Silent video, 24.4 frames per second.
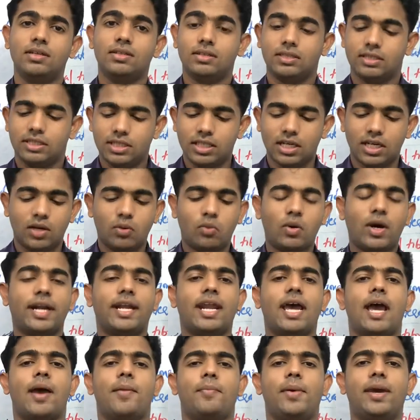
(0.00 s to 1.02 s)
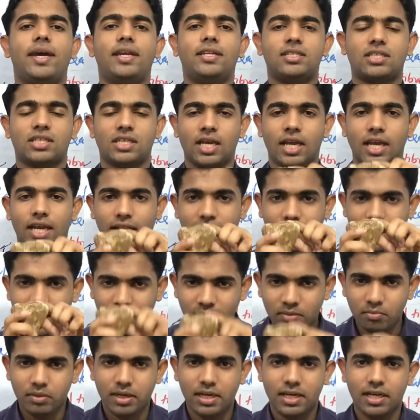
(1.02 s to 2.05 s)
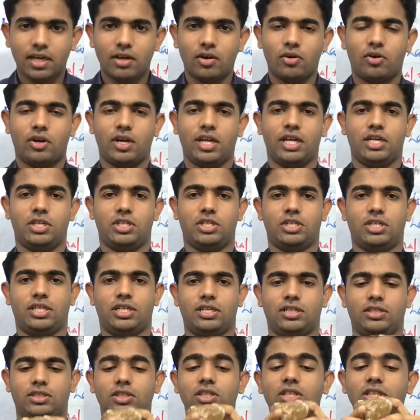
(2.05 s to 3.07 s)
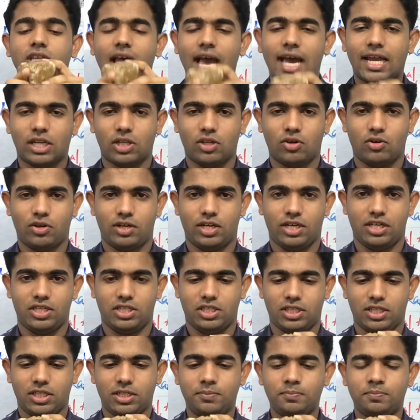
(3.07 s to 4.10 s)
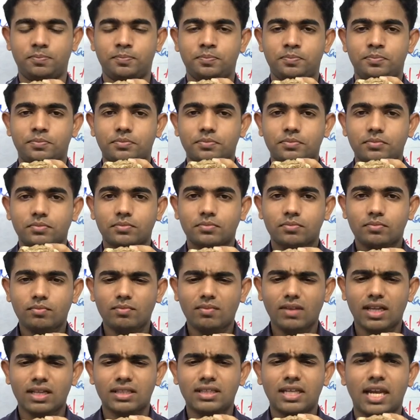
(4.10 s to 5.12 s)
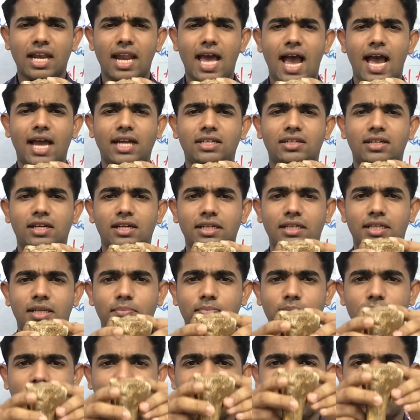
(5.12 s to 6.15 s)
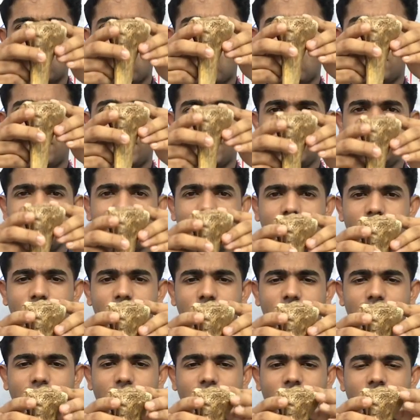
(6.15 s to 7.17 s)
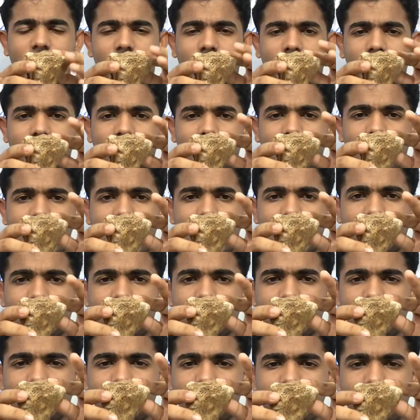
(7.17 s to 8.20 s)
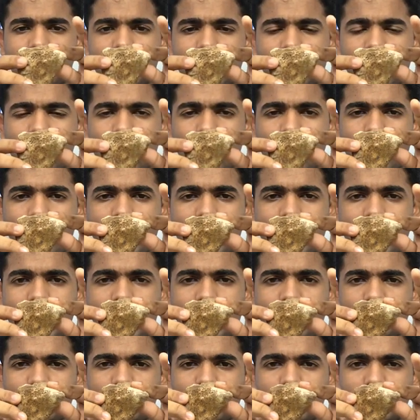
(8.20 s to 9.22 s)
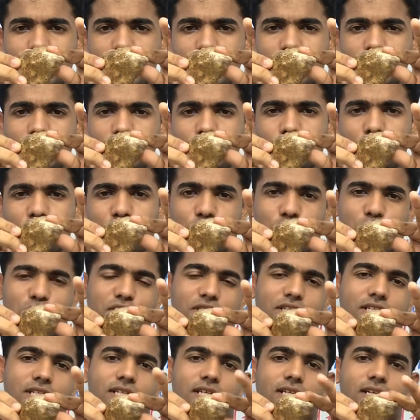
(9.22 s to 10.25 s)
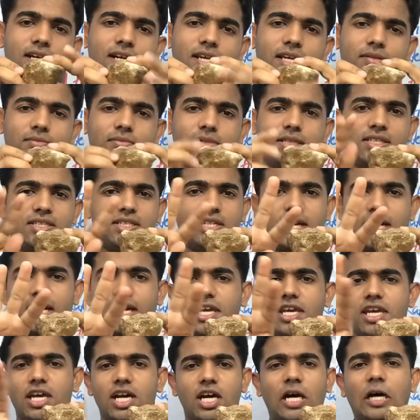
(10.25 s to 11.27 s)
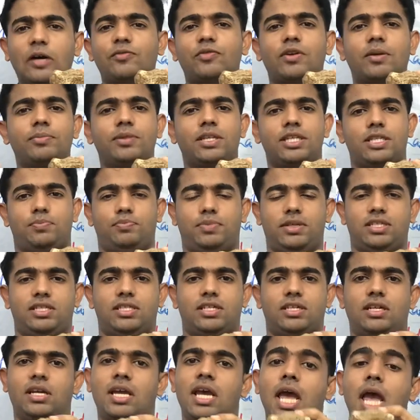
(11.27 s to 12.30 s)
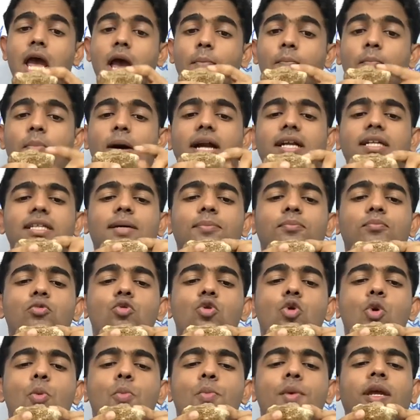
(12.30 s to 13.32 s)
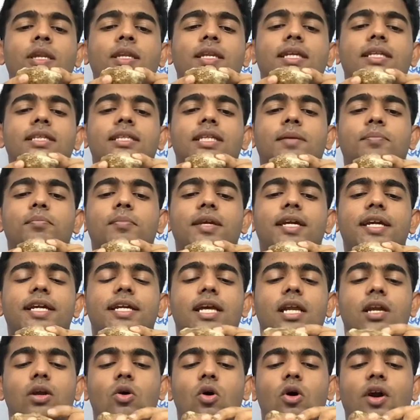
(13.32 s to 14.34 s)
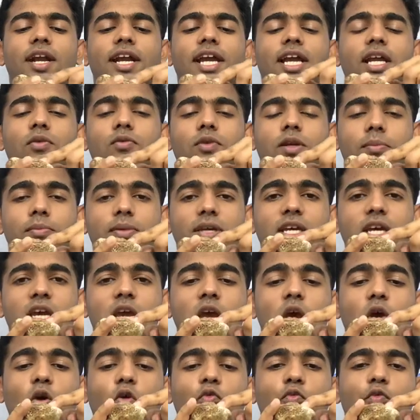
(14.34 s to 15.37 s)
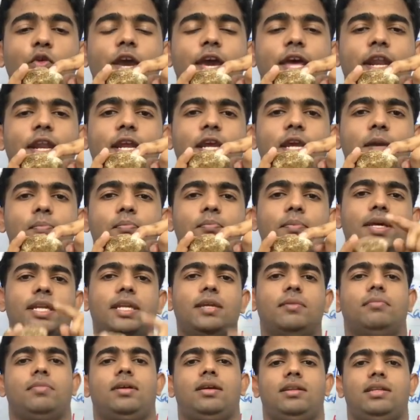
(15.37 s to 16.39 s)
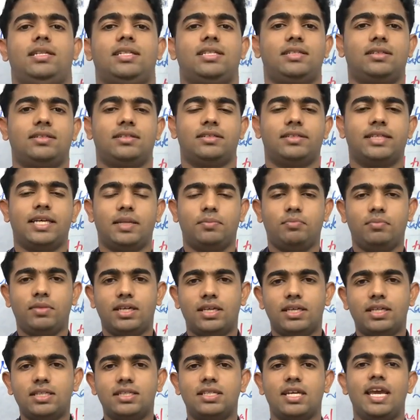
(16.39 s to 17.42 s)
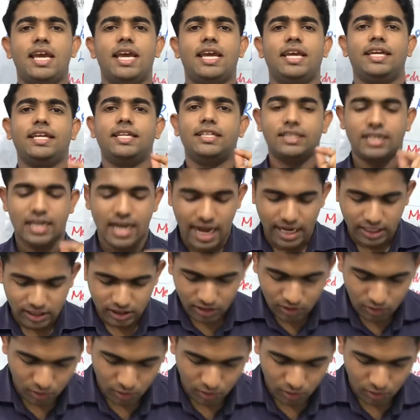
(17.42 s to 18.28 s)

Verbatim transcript: Here what happens in medial rotation, in lateral rotation, the lateral tibial condyle, you can see that the lateral tibial condyle moves posteriorly. That's clear from this picture. But the movement in the medial condyle will be very minimal. That means in lateral